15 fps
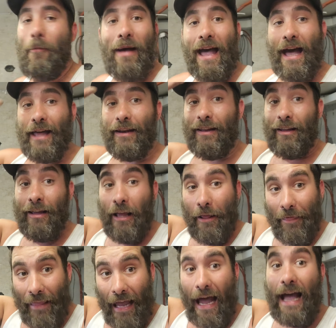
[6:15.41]
man,
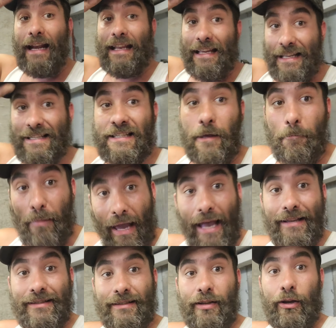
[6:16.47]
that is the
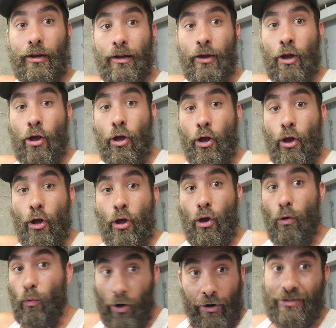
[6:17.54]
best
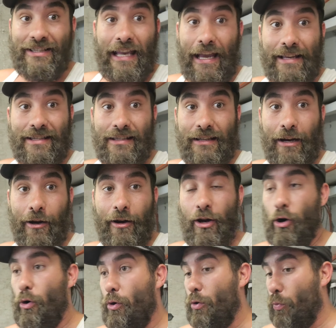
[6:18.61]
worst case
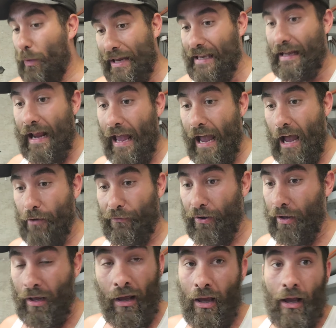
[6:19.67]
scenario we can have.
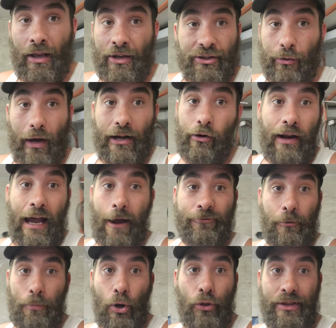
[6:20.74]
So I don't have to
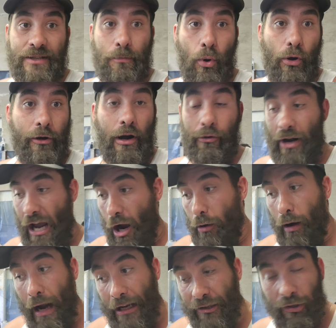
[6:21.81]
pull this motor out now.
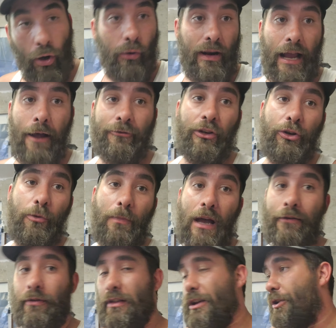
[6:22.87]
I don't have to do
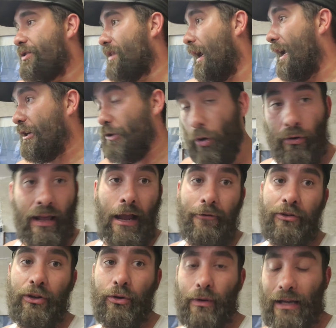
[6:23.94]
bevel gears. I don't have to
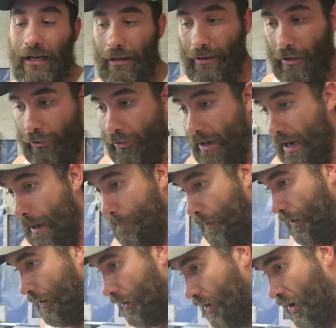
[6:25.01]
do any of that crap,
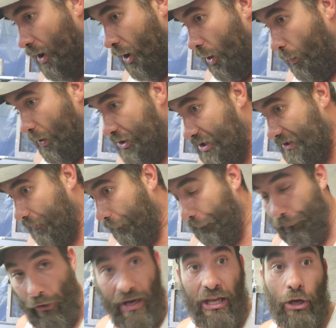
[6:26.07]
which is
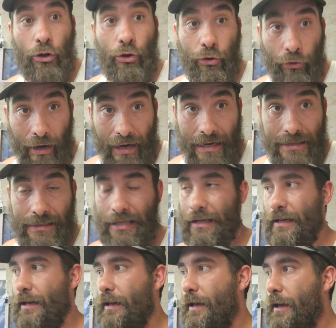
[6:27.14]
freaking great.
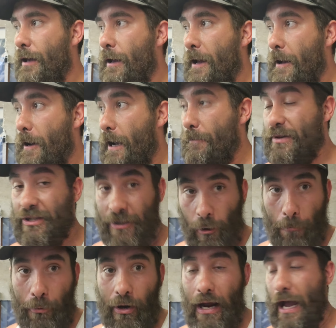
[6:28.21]
I'm
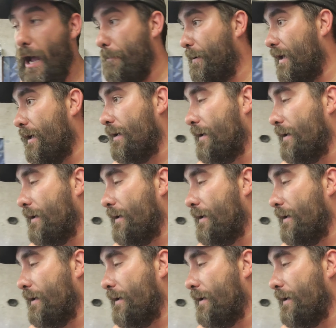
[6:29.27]
super happy.